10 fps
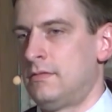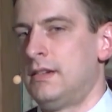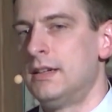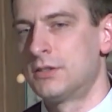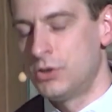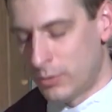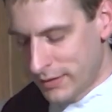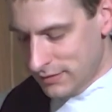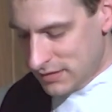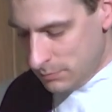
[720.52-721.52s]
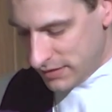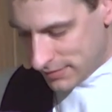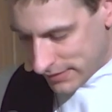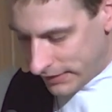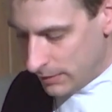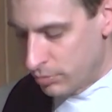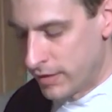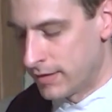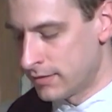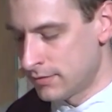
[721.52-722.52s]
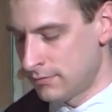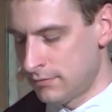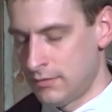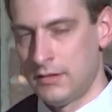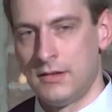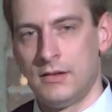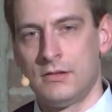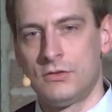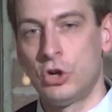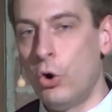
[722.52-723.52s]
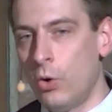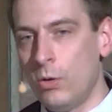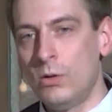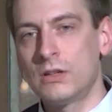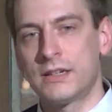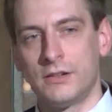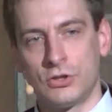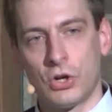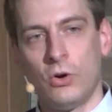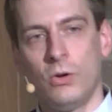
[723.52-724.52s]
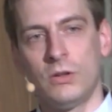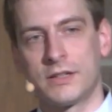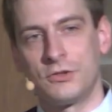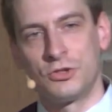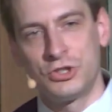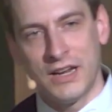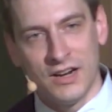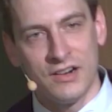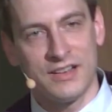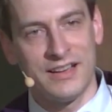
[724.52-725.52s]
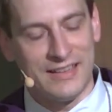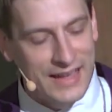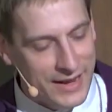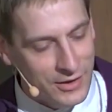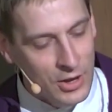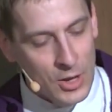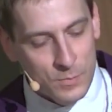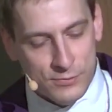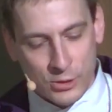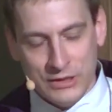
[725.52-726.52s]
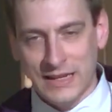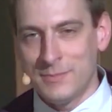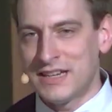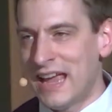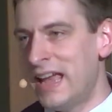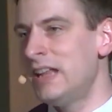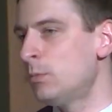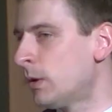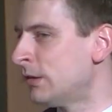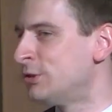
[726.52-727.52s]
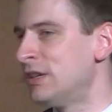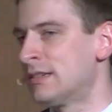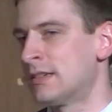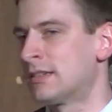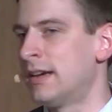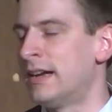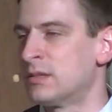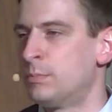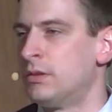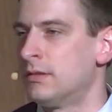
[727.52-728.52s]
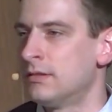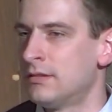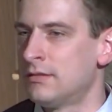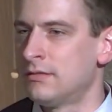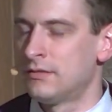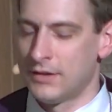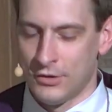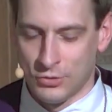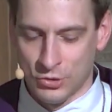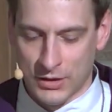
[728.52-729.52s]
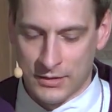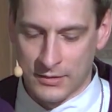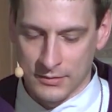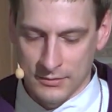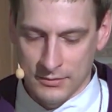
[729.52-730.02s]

is going to be celebrated told and told and shared again, proclaimed anywhere Jesus' gospel is shared.